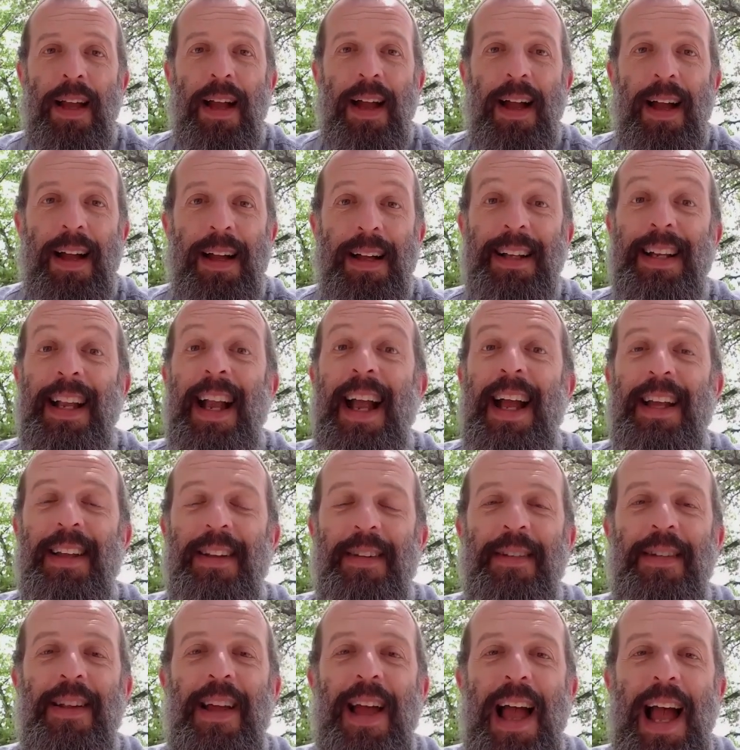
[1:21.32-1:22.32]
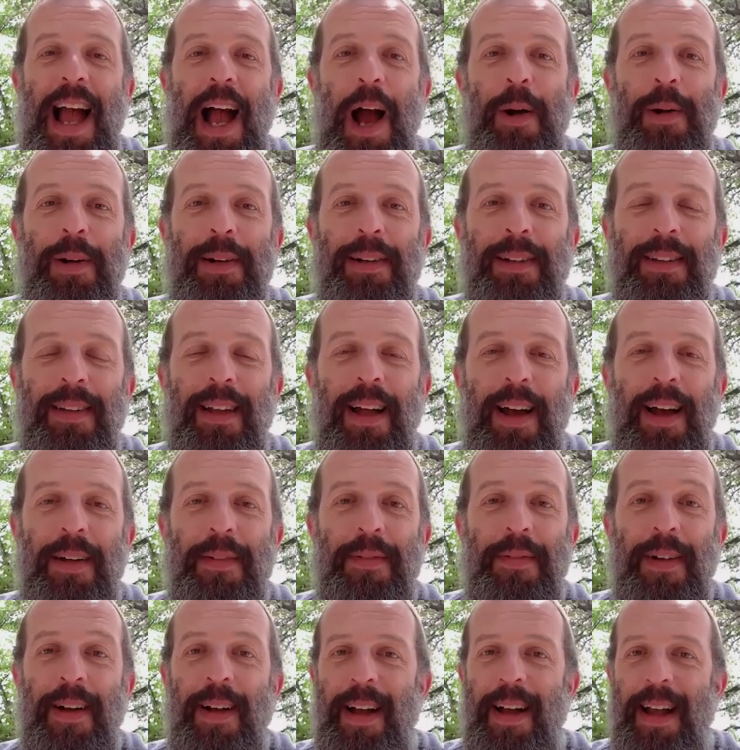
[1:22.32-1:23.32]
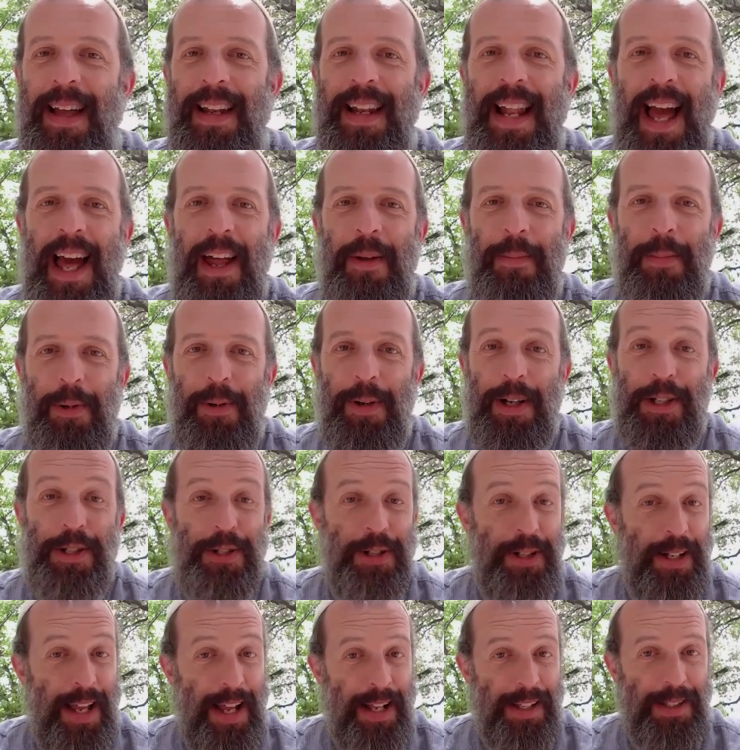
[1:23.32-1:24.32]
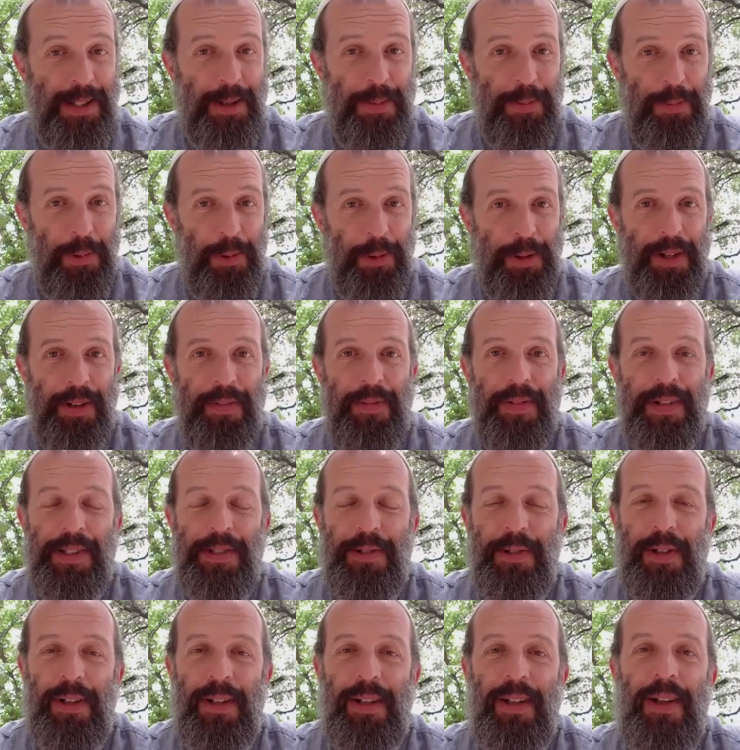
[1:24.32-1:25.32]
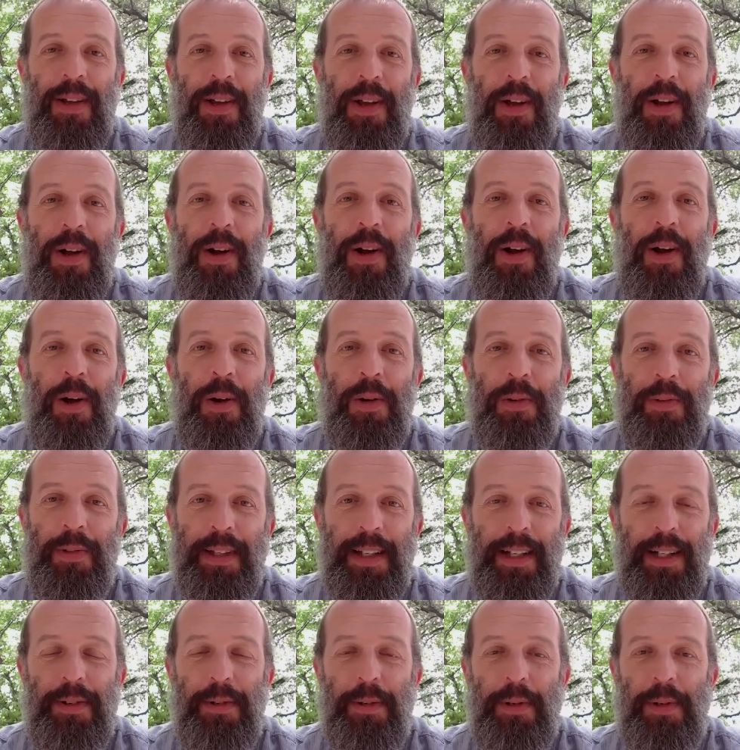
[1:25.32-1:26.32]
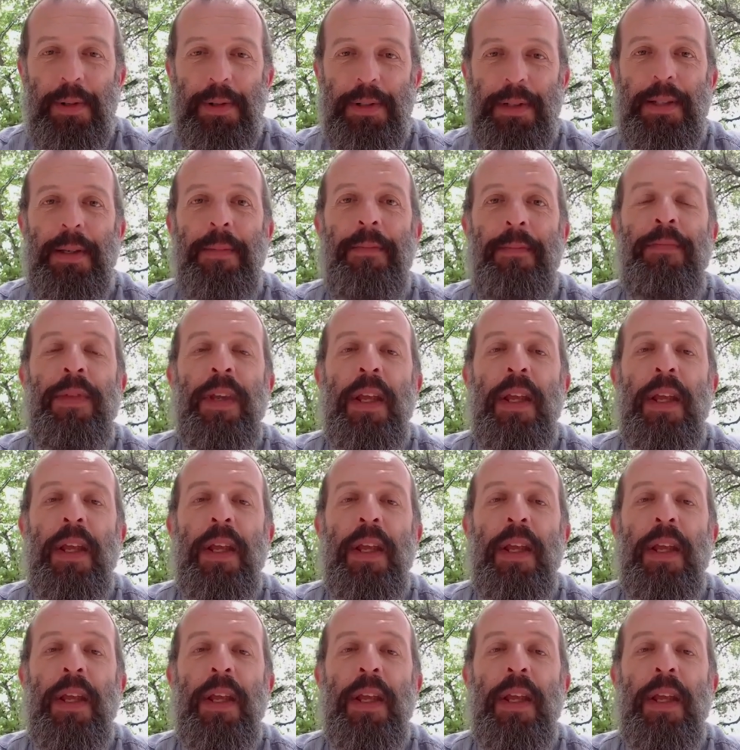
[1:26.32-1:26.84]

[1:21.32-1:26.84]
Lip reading: Again, our love and admiration and support of Israel only grows.